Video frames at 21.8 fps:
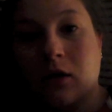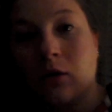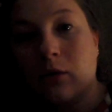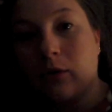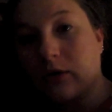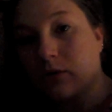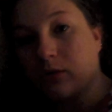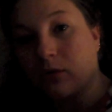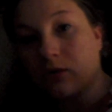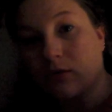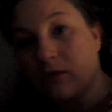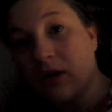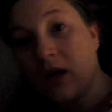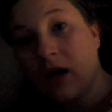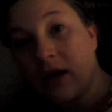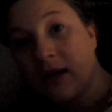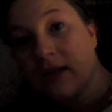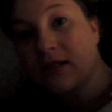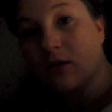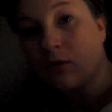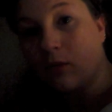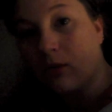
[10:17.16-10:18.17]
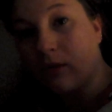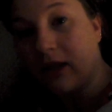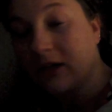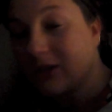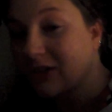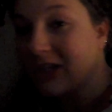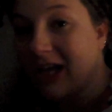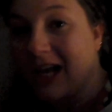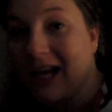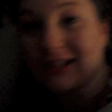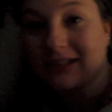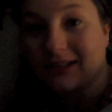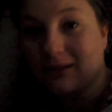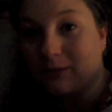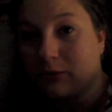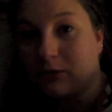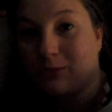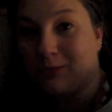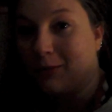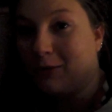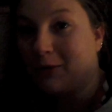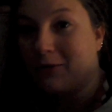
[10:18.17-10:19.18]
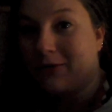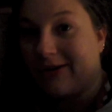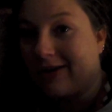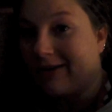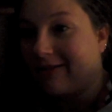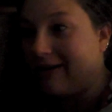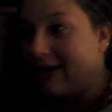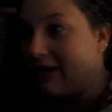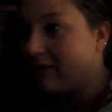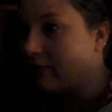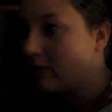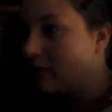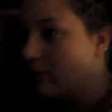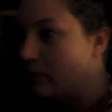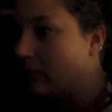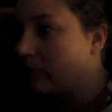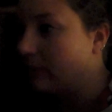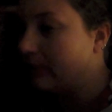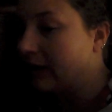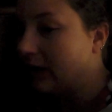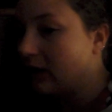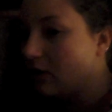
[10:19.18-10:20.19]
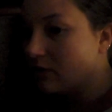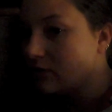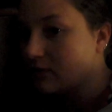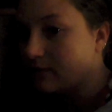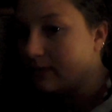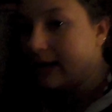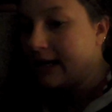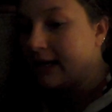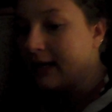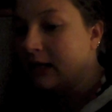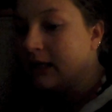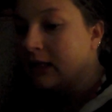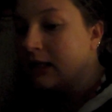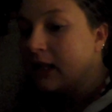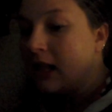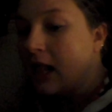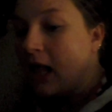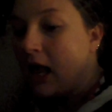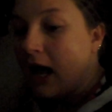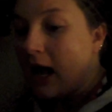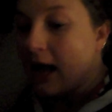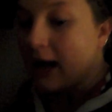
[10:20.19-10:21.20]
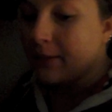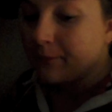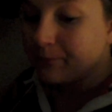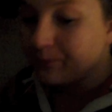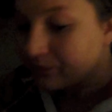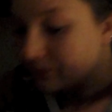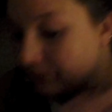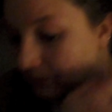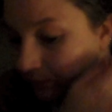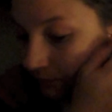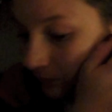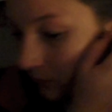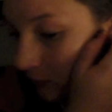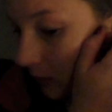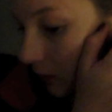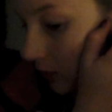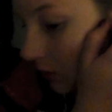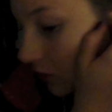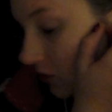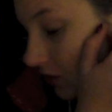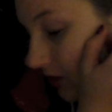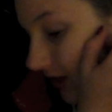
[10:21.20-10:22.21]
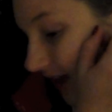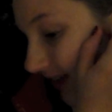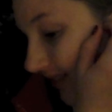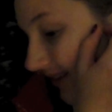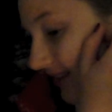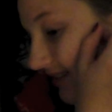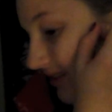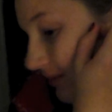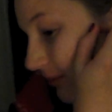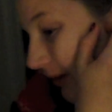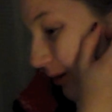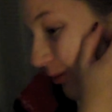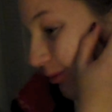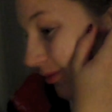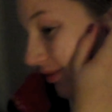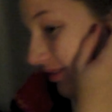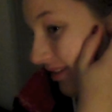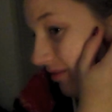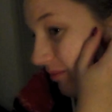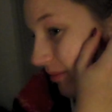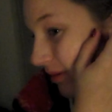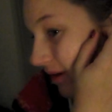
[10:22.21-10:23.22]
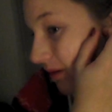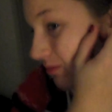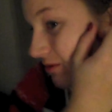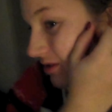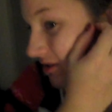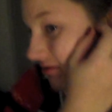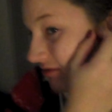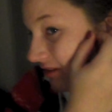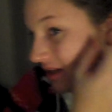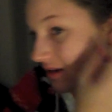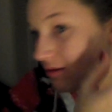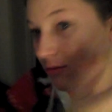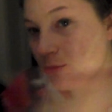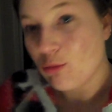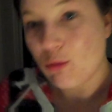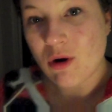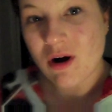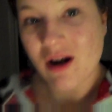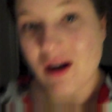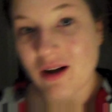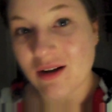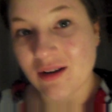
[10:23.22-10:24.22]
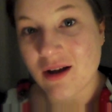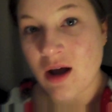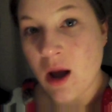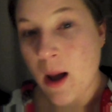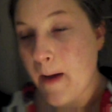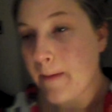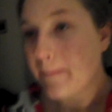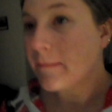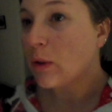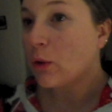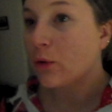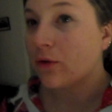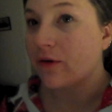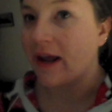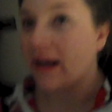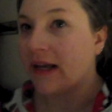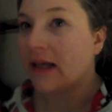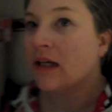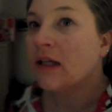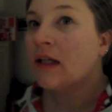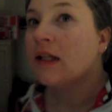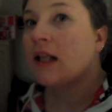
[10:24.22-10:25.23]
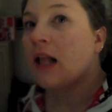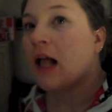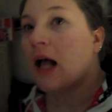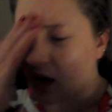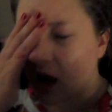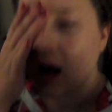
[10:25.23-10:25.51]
and which ones were nice and all that jazz. I'm just wandering around the room, putting my clothes away. So yeah, that's about all that I've been up to really. Work. Boring.